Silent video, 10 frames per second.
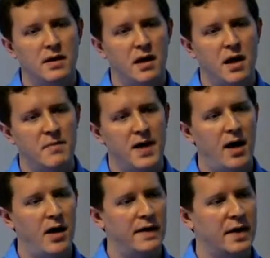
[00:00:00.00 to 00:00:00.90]
um,
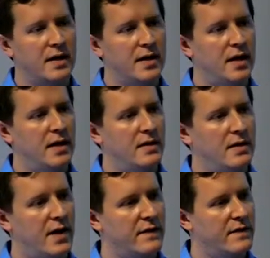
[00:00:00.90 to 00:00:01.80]
now I think uh, a
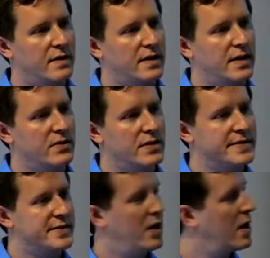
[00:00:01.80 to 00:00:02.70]
lot of
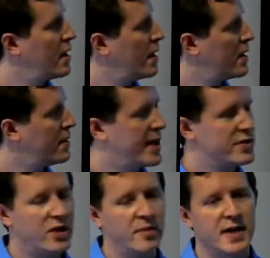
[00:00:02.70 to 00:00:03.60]
Kindles are
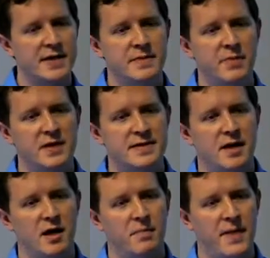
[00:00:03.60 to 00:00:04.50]
Android-based, but
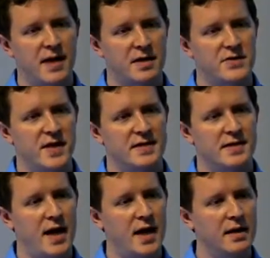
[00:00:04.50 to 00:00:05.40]
um, back in
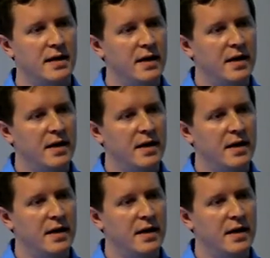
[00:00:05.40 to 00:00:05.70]
2009,